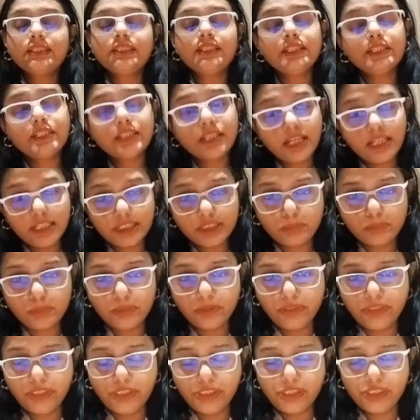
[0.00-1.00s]
data
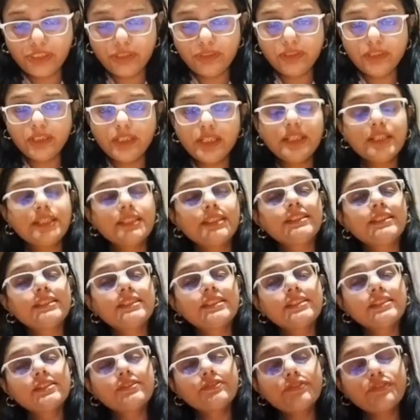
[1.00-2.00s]
exploration. This
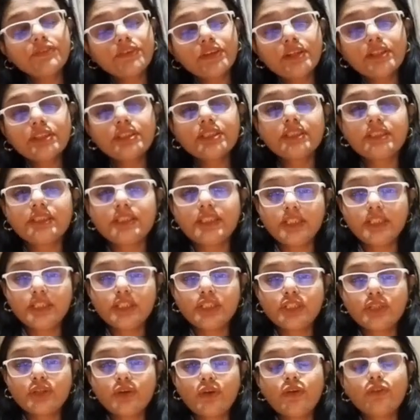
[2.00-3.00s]
is the first
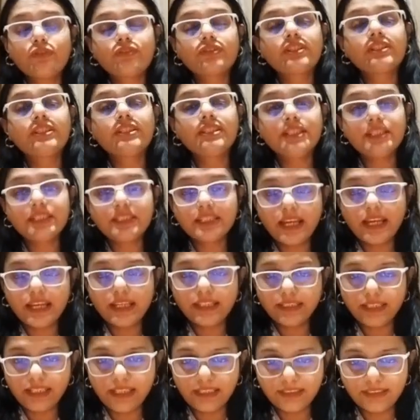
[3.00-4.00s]
stage of the data
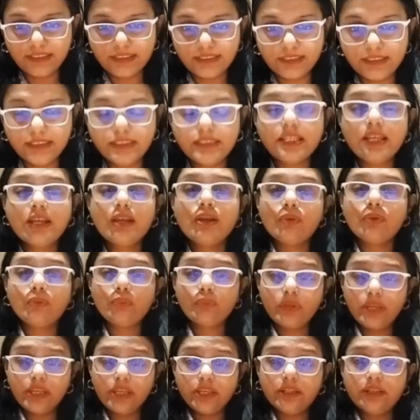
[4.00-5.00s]
analysis,
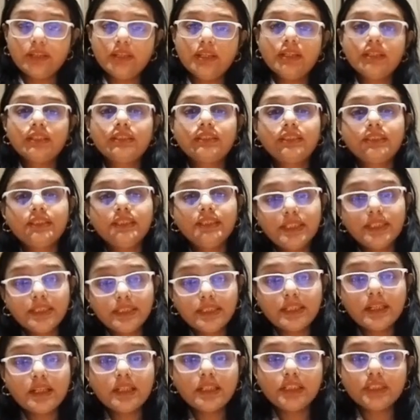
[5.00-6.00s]
where the
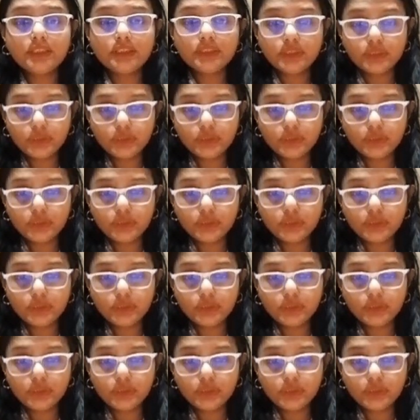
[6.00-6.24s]
data is